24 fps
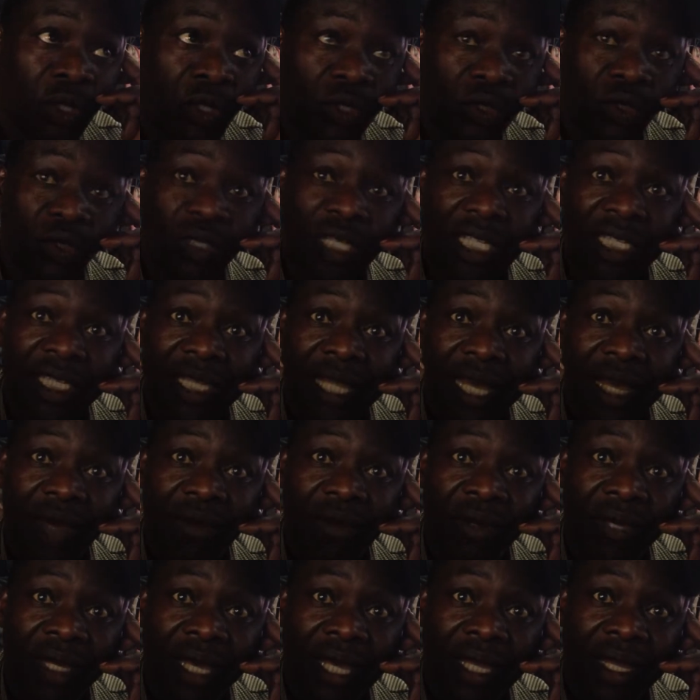so that now
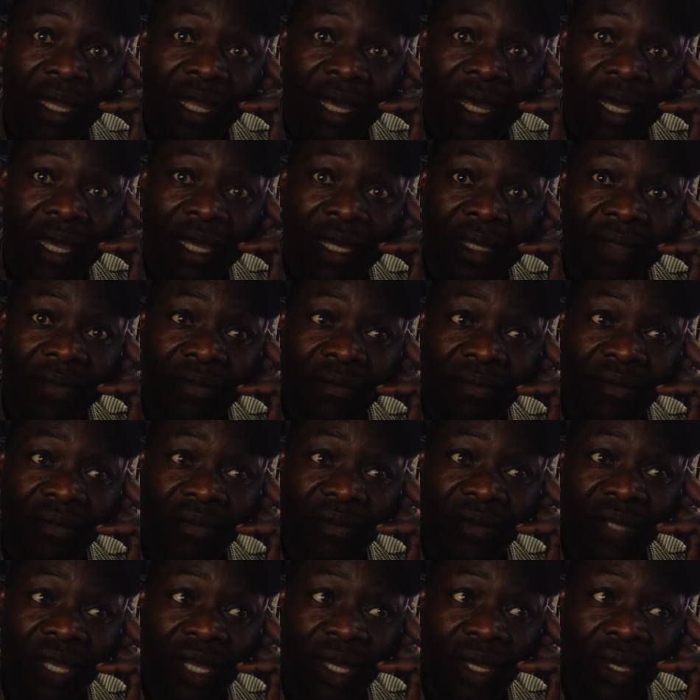we can uh,
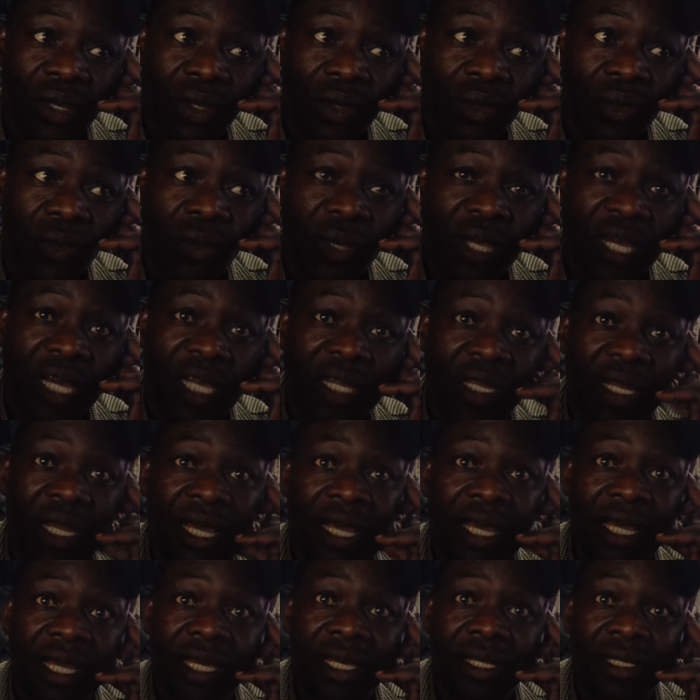we can
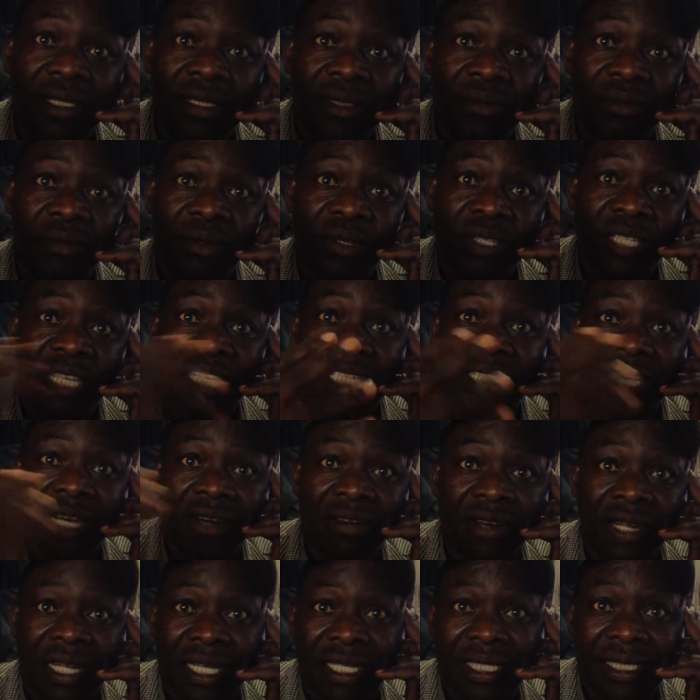uh, protect
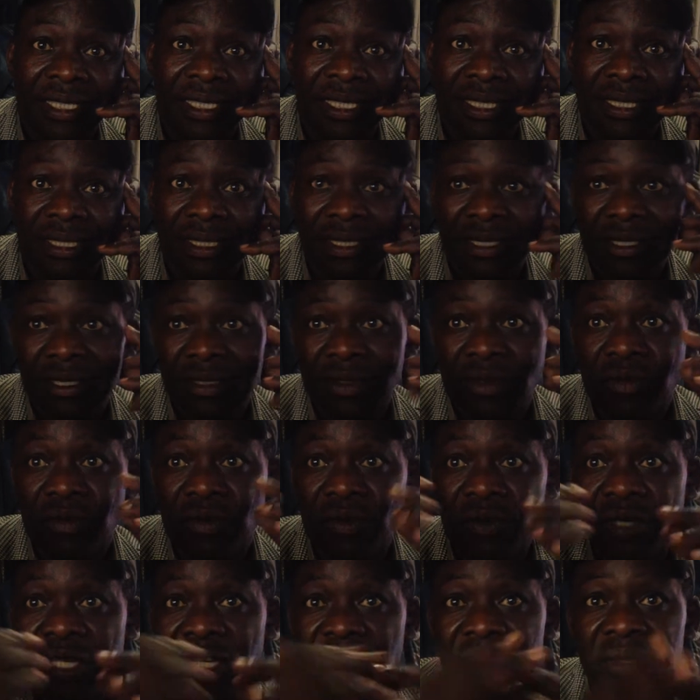our rights of
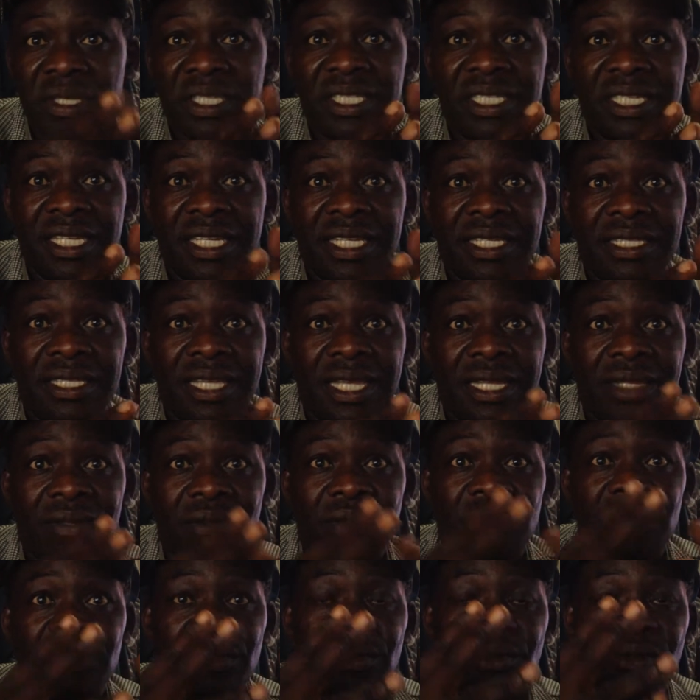doing business and
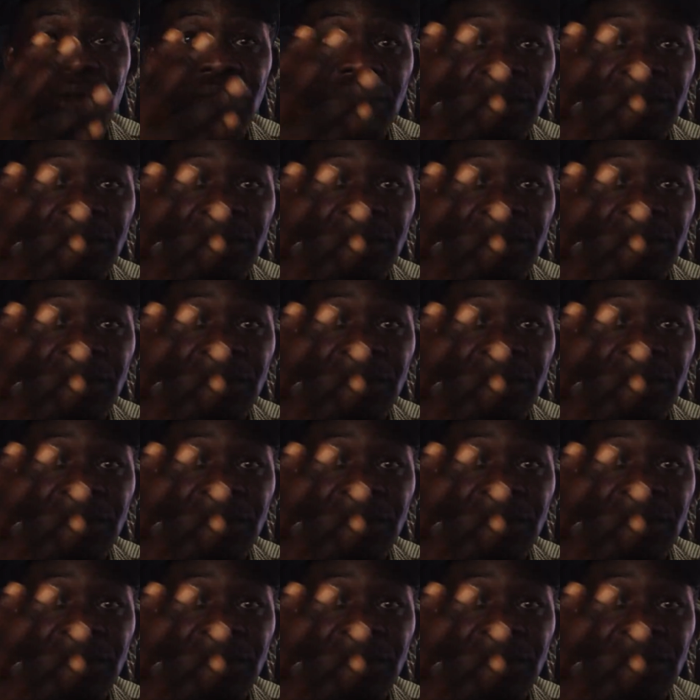also